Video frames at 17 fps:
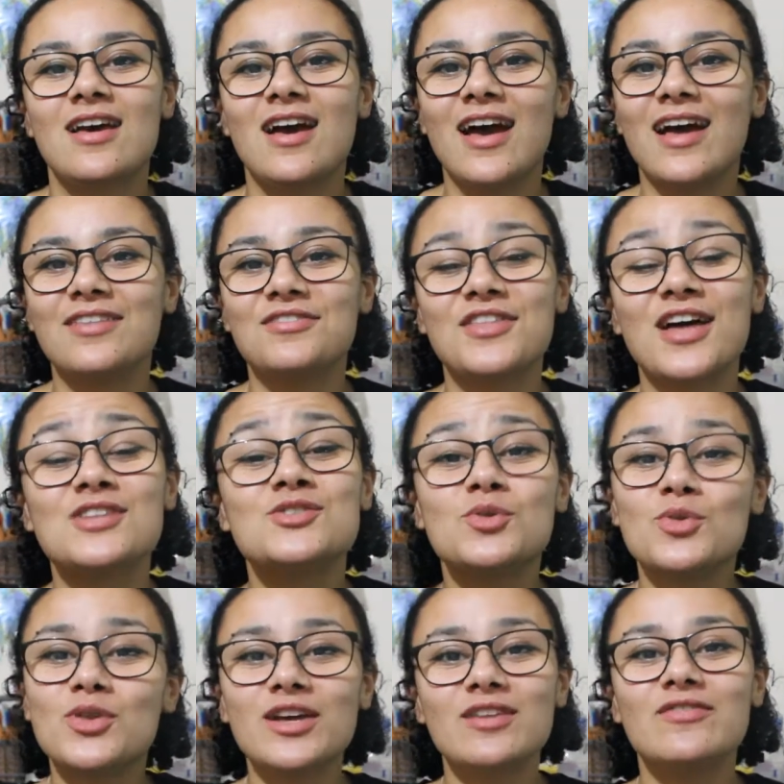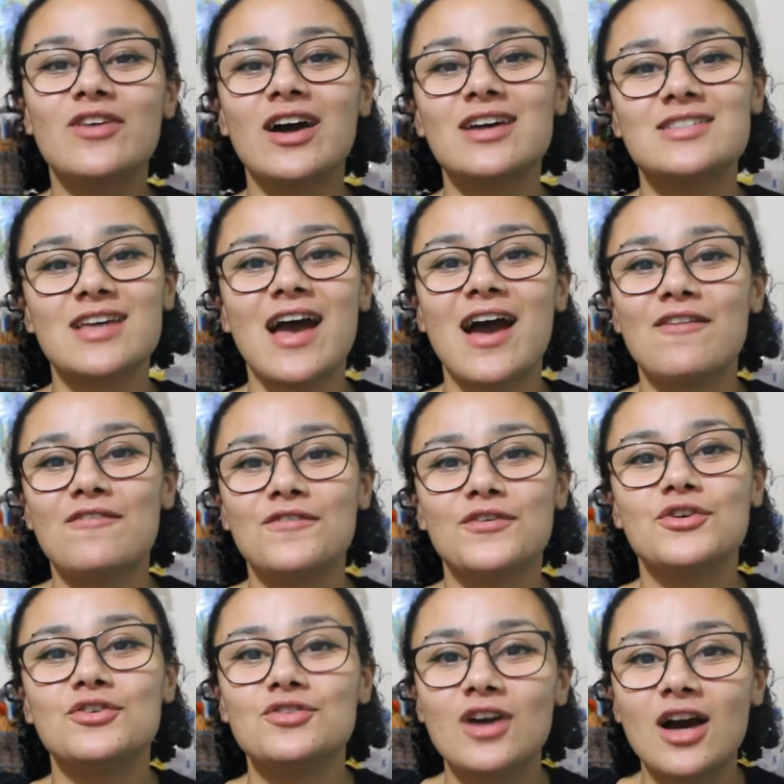And that's all the advice I have
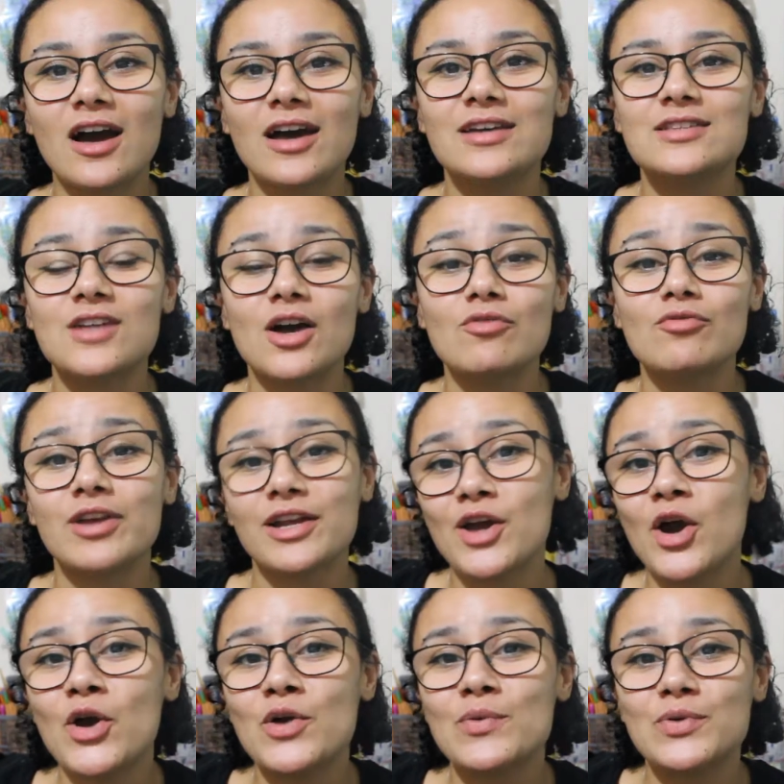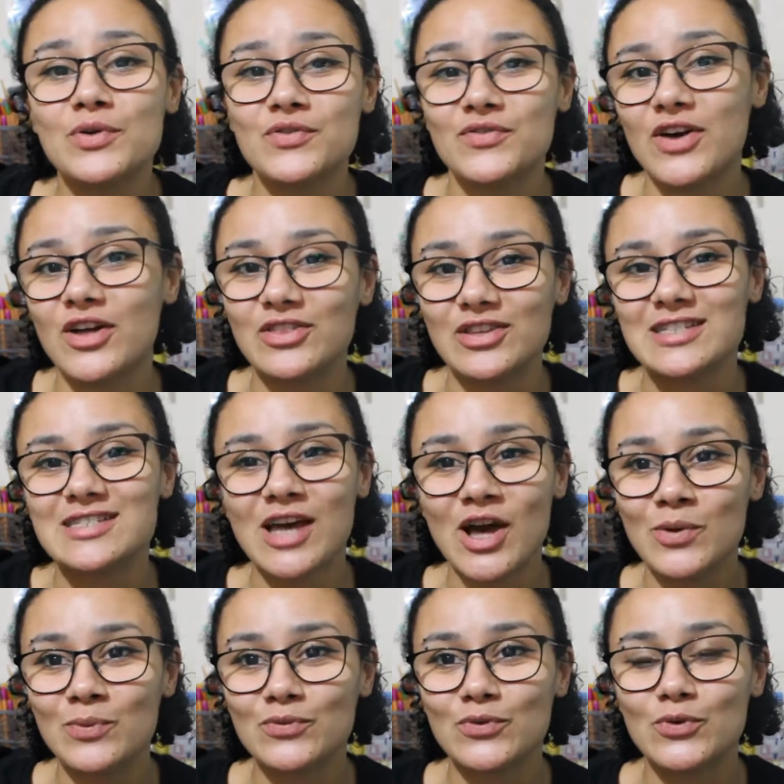for you guys. I really hope you found this
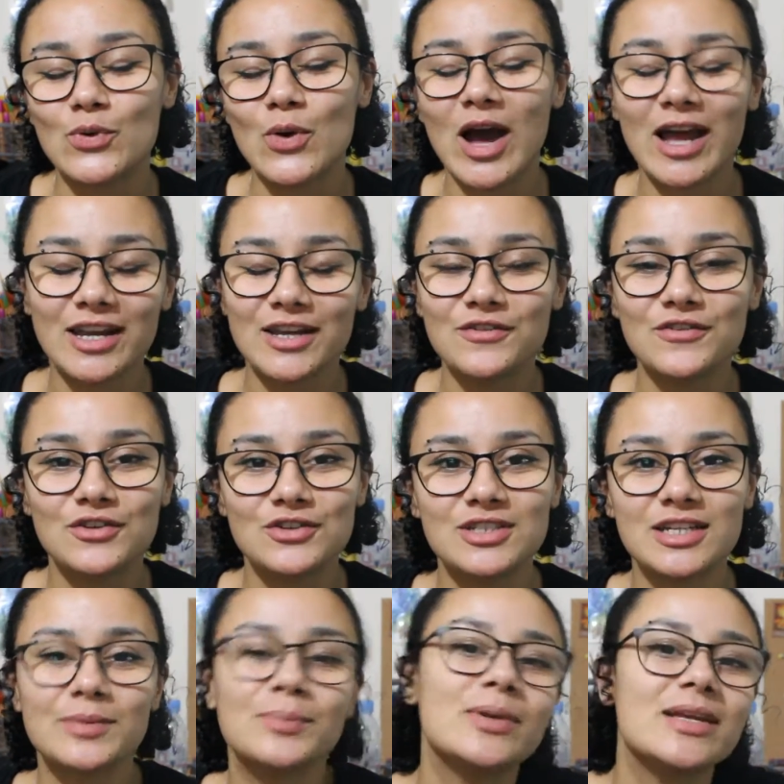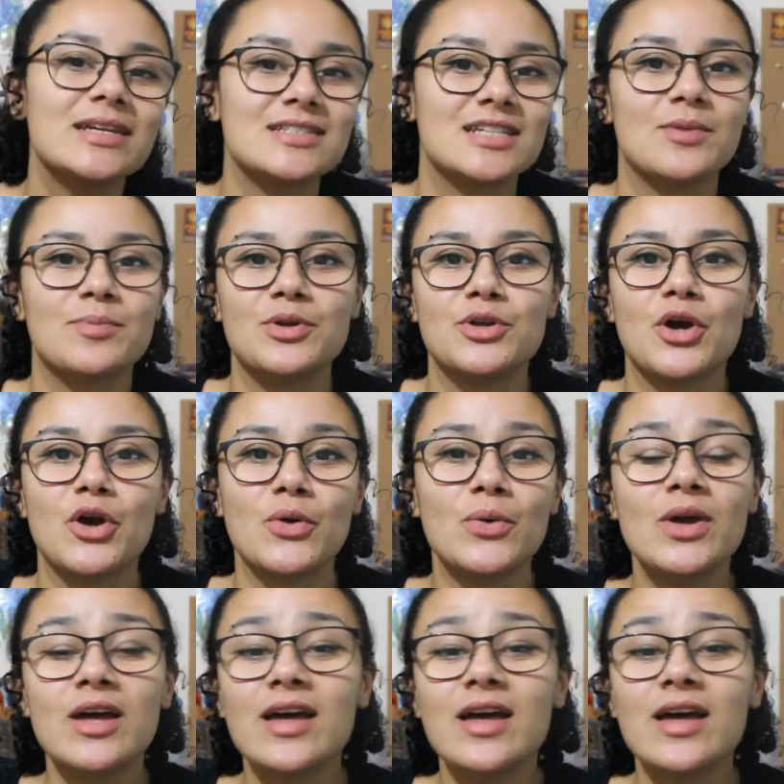helpful, and if you did, please let me know.